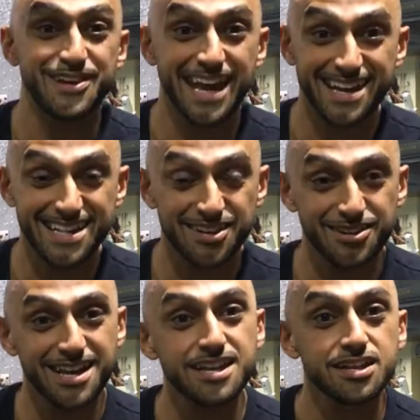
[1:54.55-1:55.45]
If you can't get there
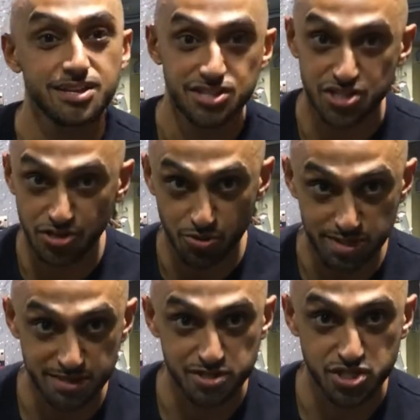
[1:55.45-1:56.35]
yet, start doing
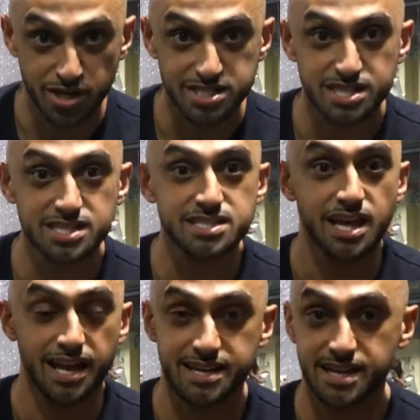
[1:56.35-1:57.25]
some stretches
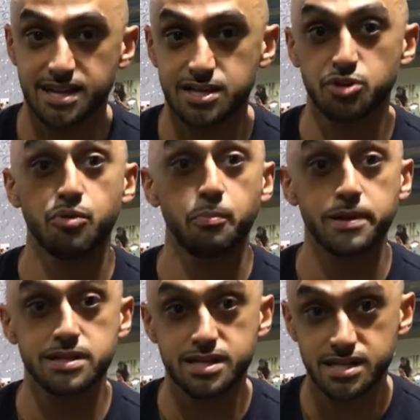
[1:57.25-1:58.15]
and getting your
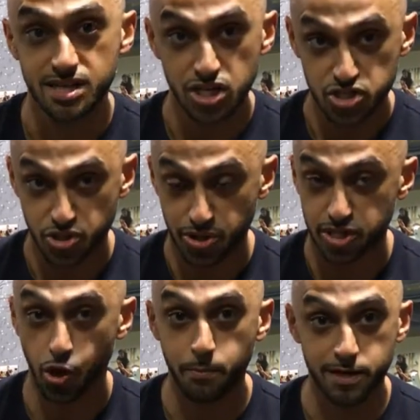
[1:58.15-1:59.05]
mobility so you can
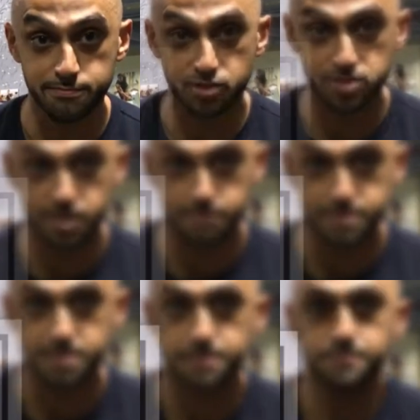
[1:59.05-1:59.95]
open up those
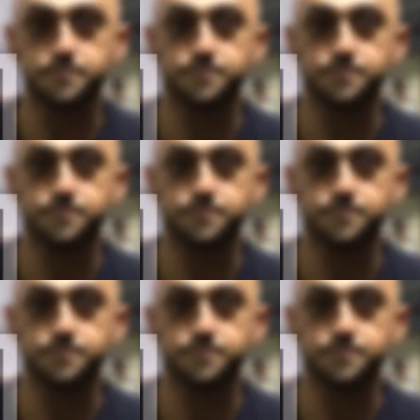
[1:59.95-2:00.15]
hips.